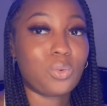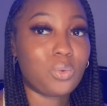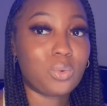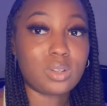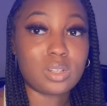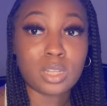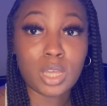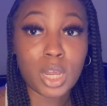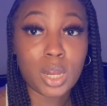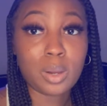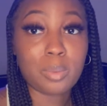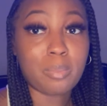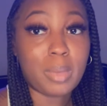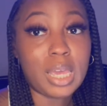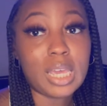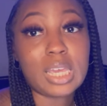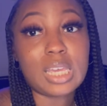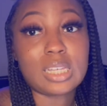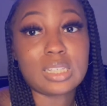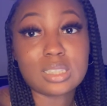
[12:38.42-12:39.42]
they're
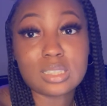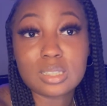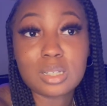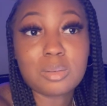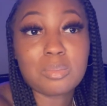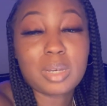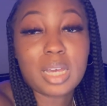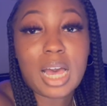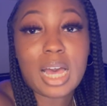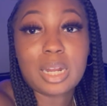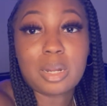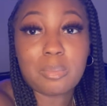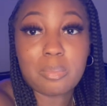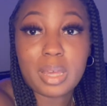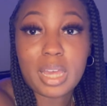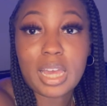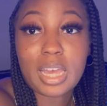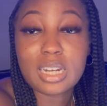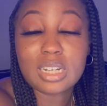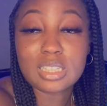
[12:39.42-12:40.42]
making some kind of
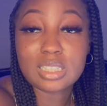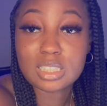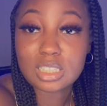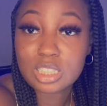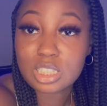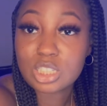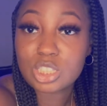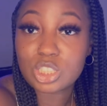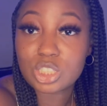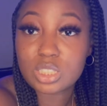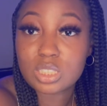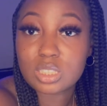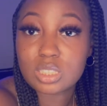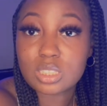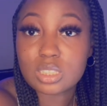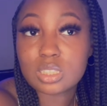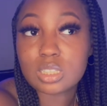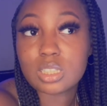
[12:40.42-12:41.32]
bad decisions